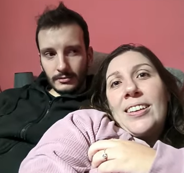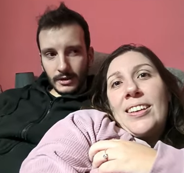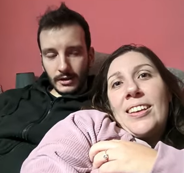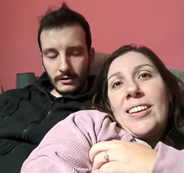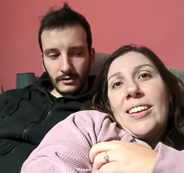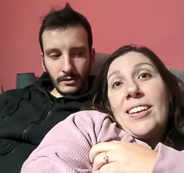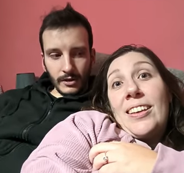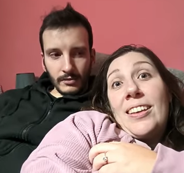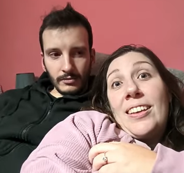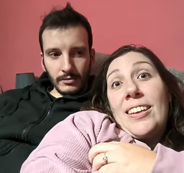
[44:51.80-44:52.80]
Speaker 1: My
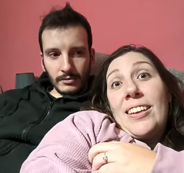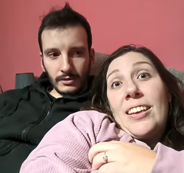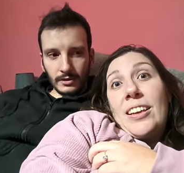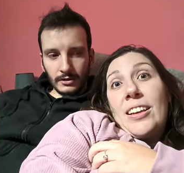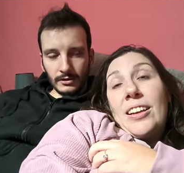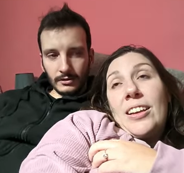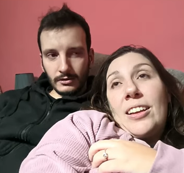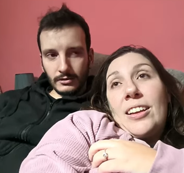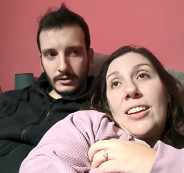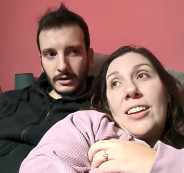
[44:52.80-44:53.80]
Instagram?
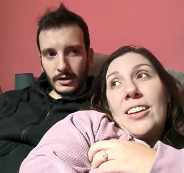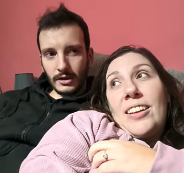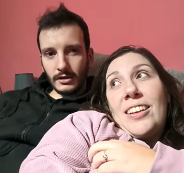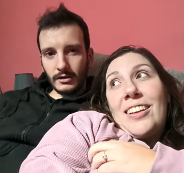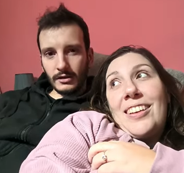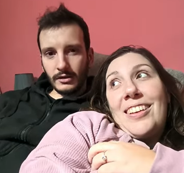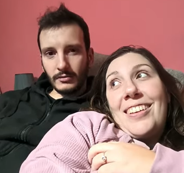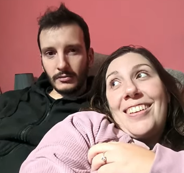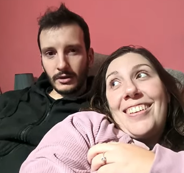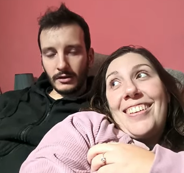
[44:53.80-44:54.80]
Oh, uh,
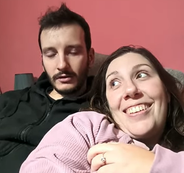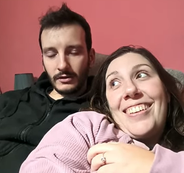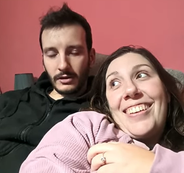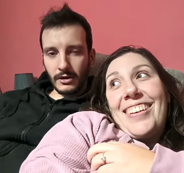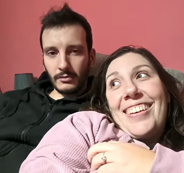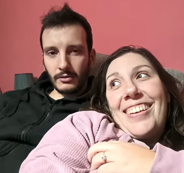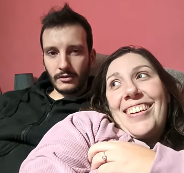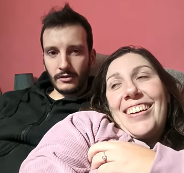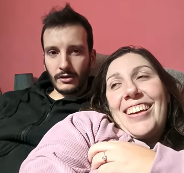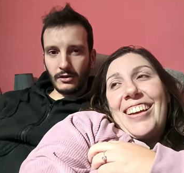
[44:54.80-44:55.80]
Instagram
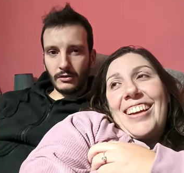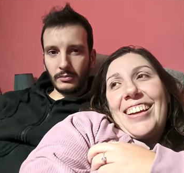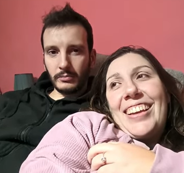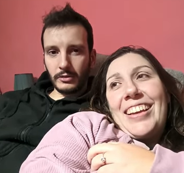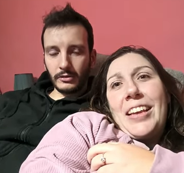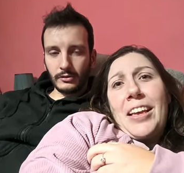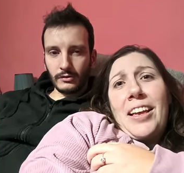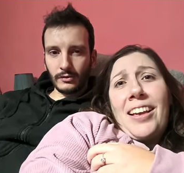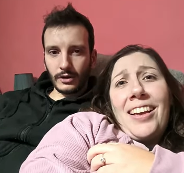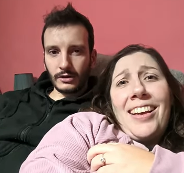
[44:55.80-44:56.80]
is called Peter
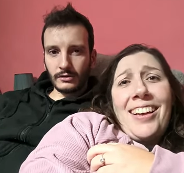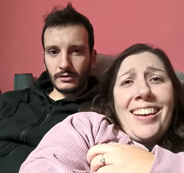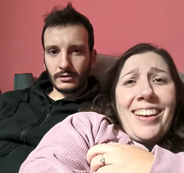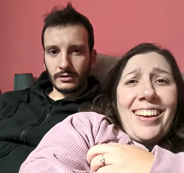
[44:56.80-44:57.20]
Soares.